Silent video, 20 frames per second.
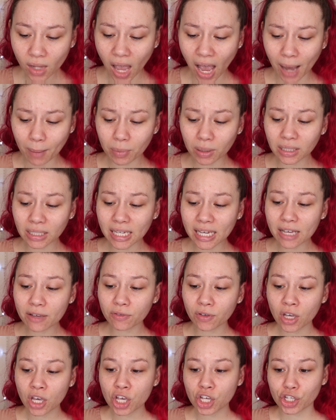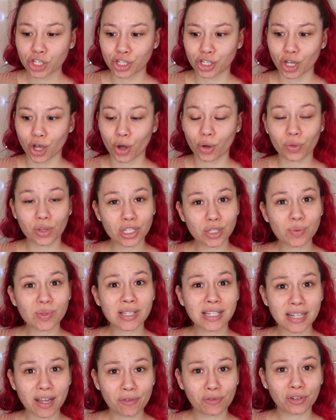I believe. So this
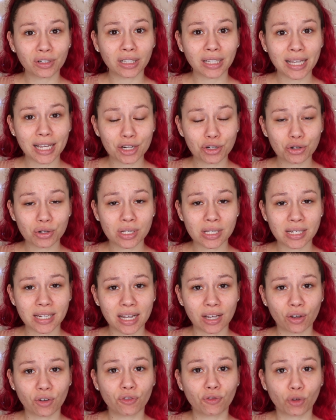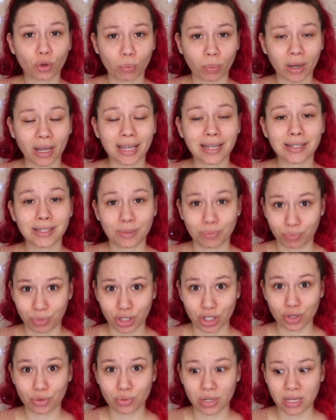was definitely interesting for Bite
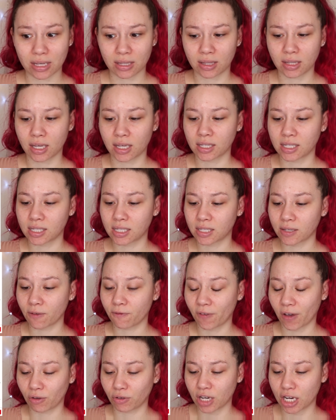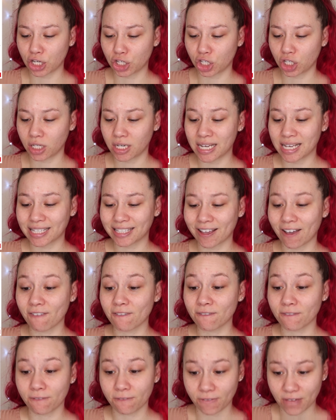Beauty. This foundation is
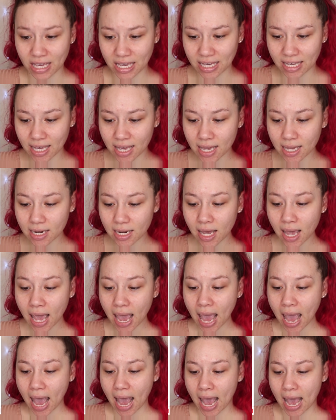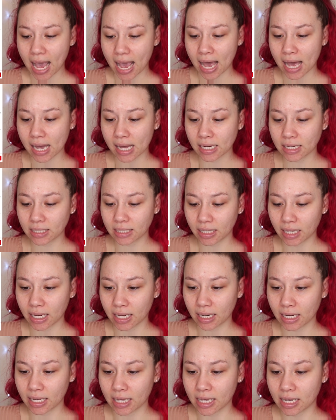vegan, and
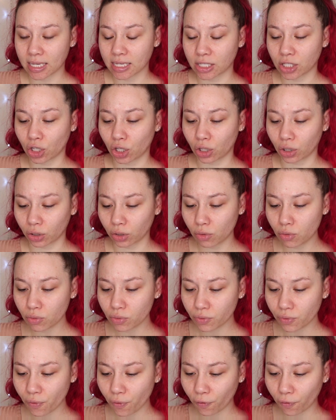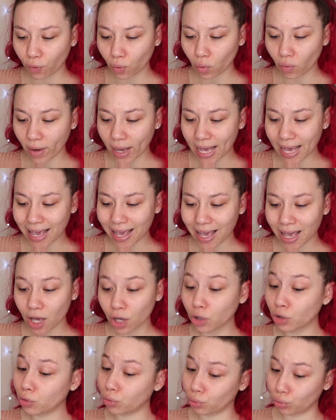it is gluten-free,
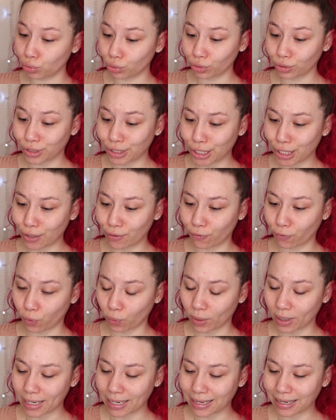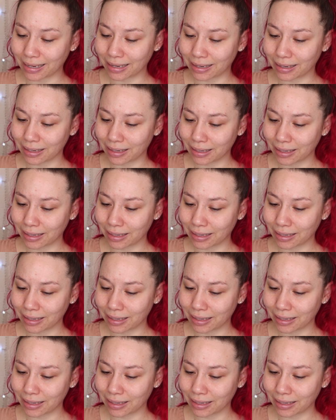cruelty-free,